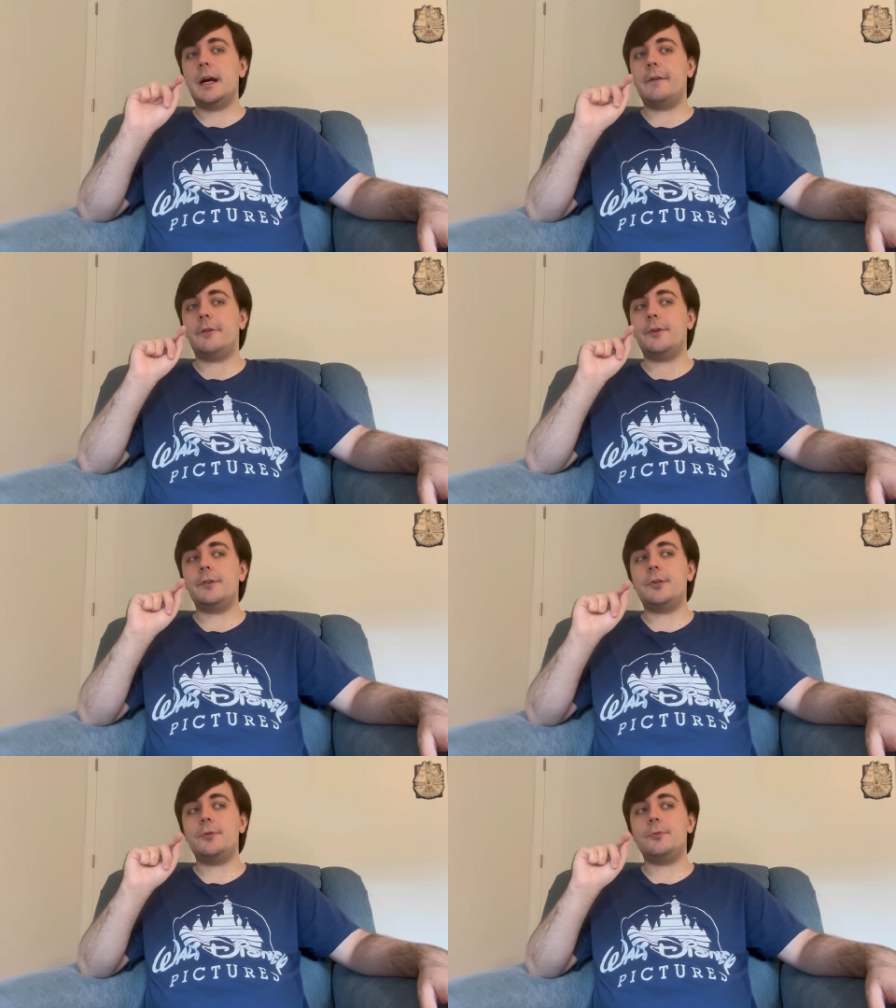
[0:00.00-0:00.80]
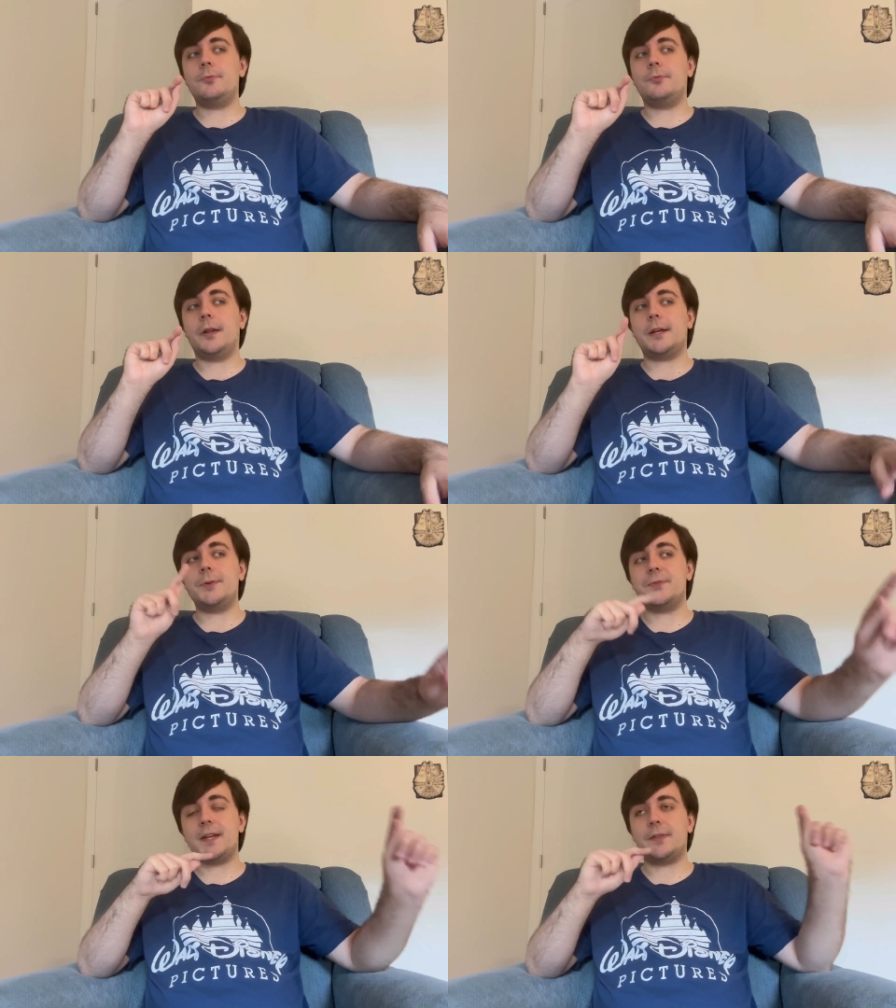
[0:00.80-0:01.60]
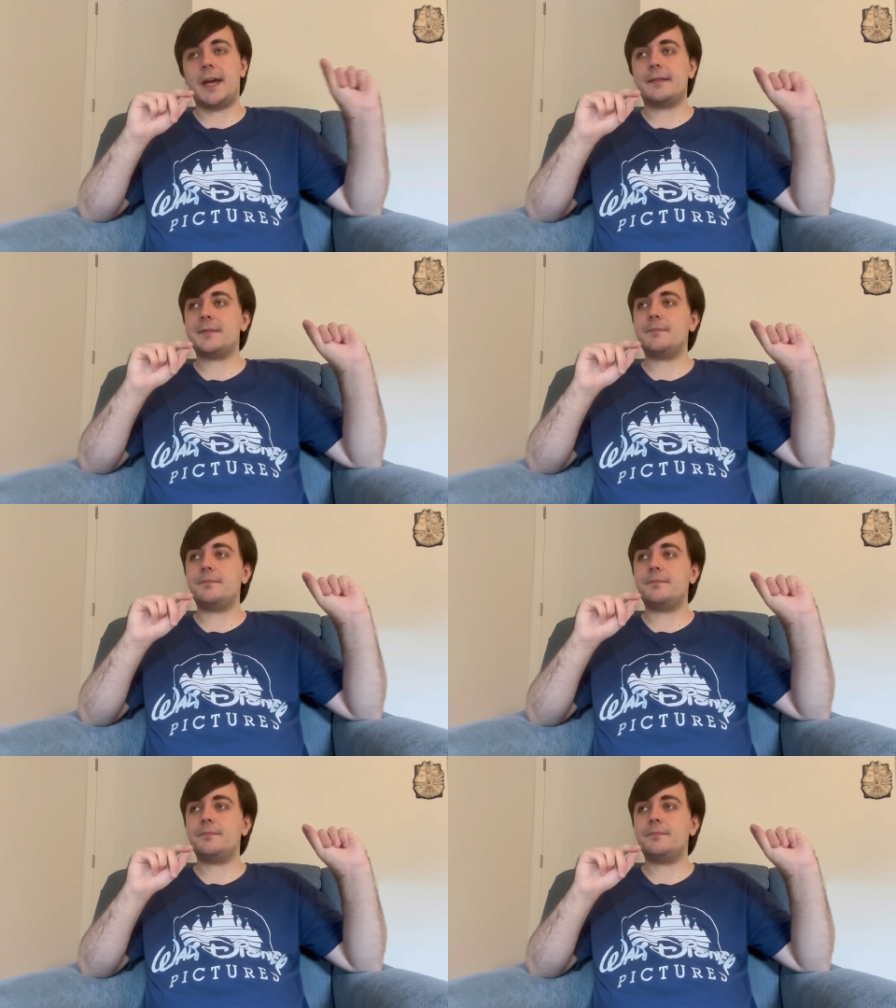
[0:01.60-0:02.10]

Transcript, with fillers: I've heard you like using that